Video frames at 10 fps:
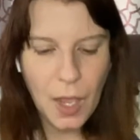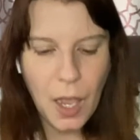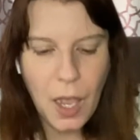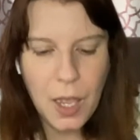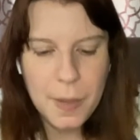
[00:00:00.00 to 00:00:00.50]

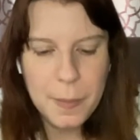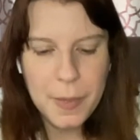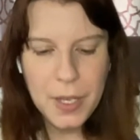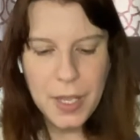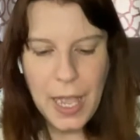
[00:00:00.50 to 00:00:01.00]
I
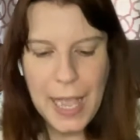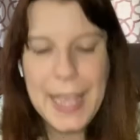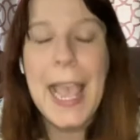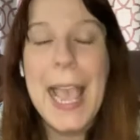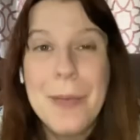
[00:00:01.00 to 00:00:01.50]

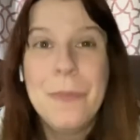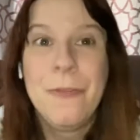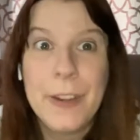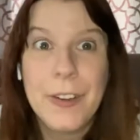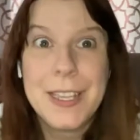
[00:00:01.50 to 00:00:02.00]
am
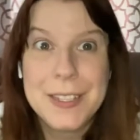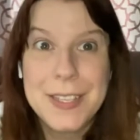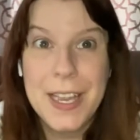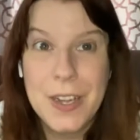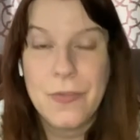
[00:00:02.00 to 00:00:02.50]
very
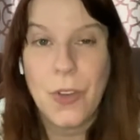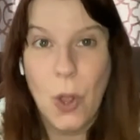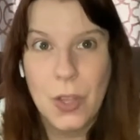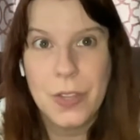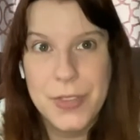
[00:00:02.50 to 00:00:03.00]
excited for
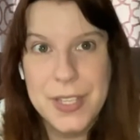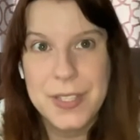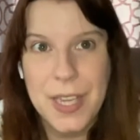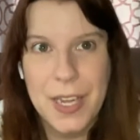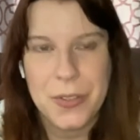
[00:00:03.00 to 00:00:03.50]
all of these
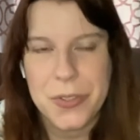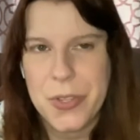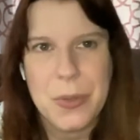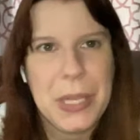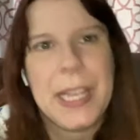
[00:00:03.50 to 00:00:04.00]
titles
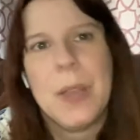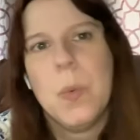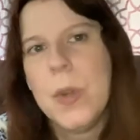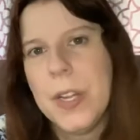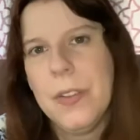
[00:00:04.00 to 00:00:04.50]
though. Like, I
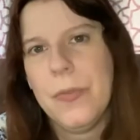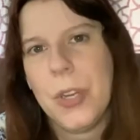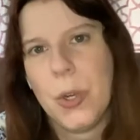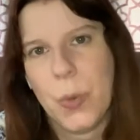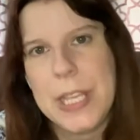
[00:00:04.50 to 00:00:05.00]
wouldn't have
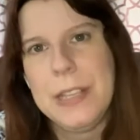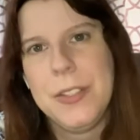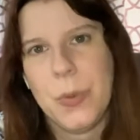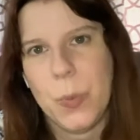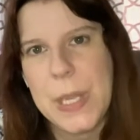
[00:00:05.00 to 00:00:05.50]
agreed
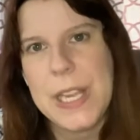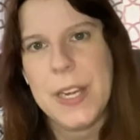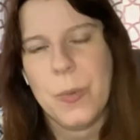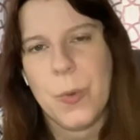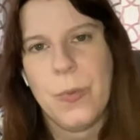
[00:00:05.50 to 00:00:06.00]
to read
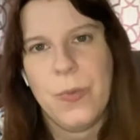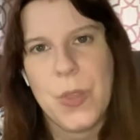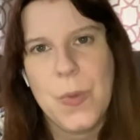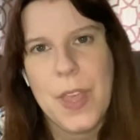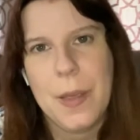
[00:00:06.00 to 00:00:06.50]
and
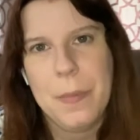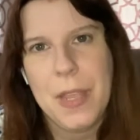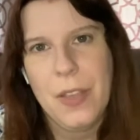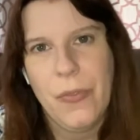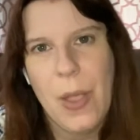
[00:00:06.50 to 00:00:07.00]
review them
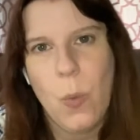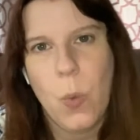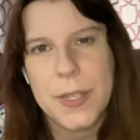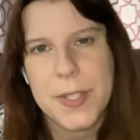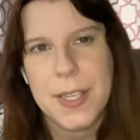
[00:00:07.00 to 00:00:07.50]
if I
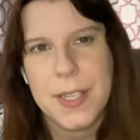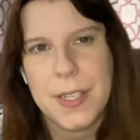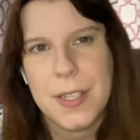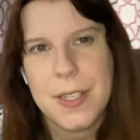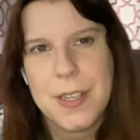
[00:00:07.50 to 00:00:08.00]
wasn't
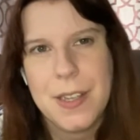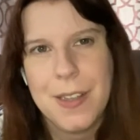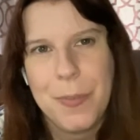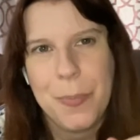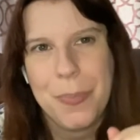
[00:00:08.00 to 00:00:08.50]

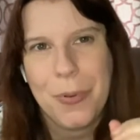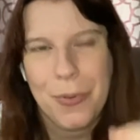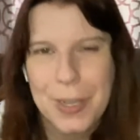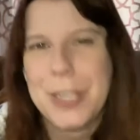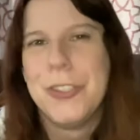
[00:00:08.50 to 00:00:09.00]

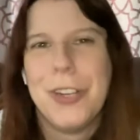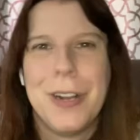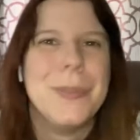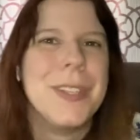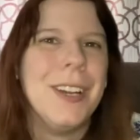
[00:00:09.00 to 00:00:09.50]
pretty sure
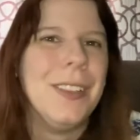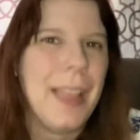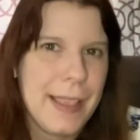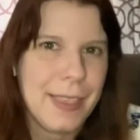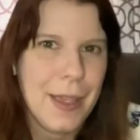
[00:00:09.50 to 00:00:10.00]
I was gonna
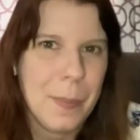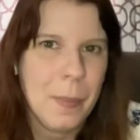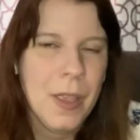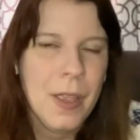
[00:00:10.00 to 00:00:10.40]
like them.